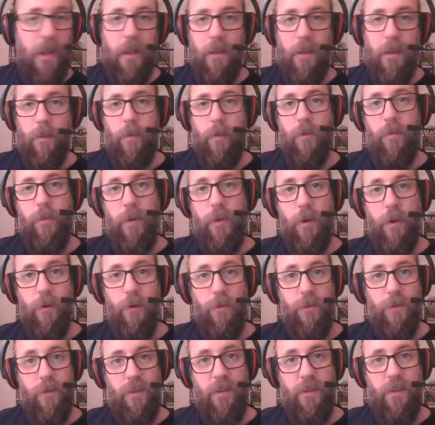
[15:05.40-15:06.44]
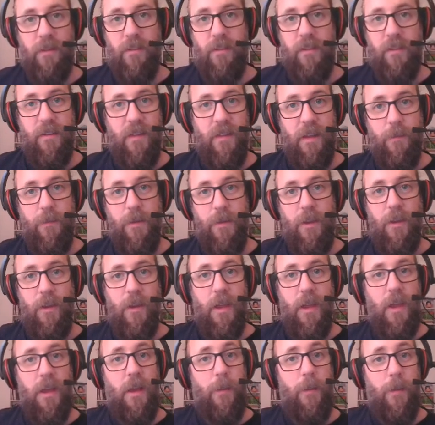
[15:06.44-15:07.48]
it the most beautiful thesis statement you
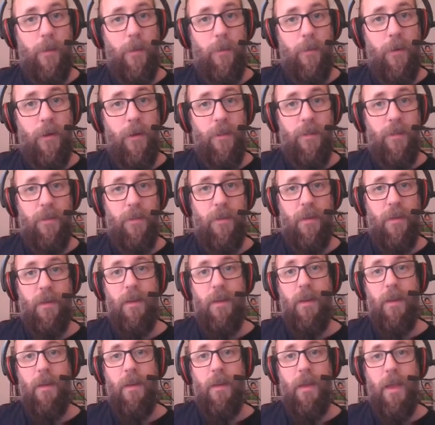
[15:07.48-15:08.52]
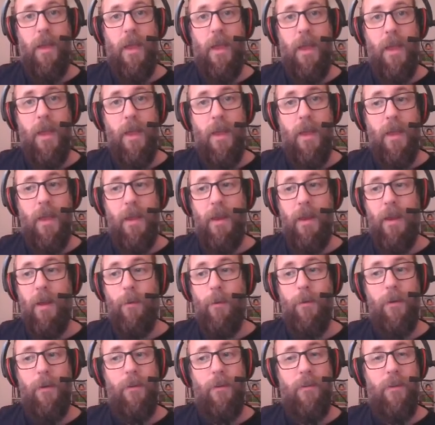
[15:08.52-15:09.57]
can come up with. And I
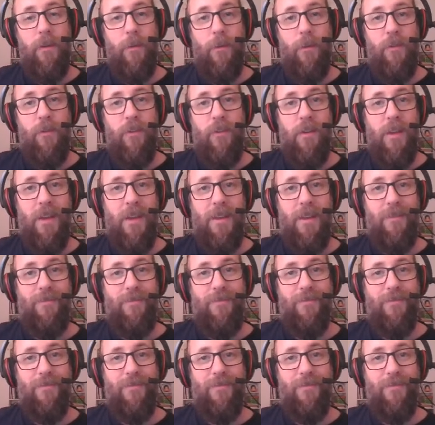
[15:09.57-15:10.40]
want to see what you did.